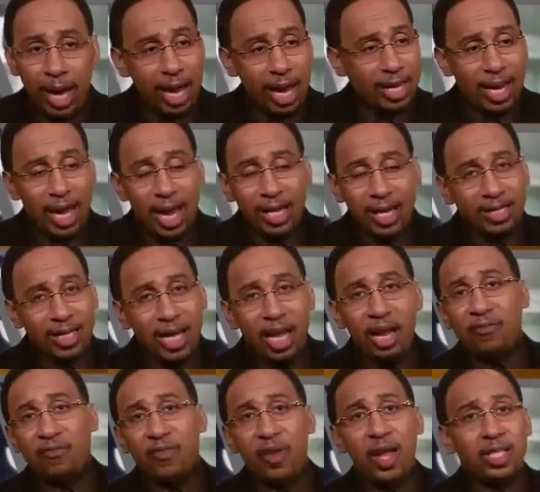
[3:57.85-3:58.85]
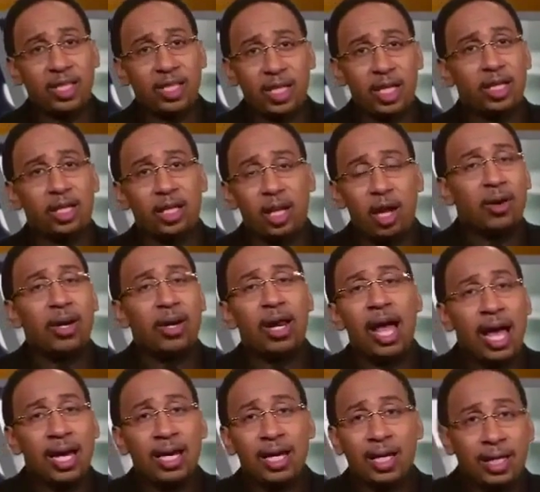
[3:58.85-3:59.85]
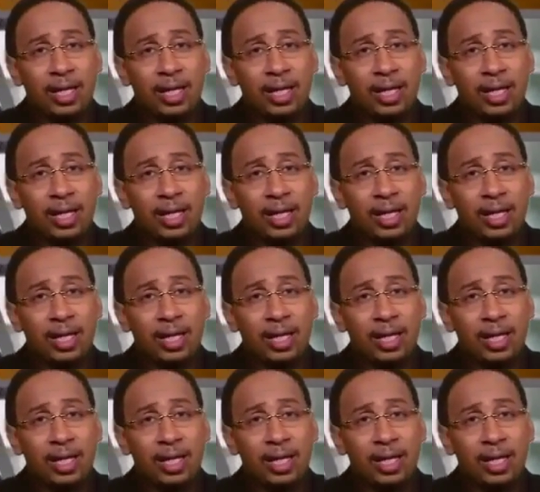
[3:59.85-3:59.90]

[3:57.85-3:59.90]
and their defense could learn how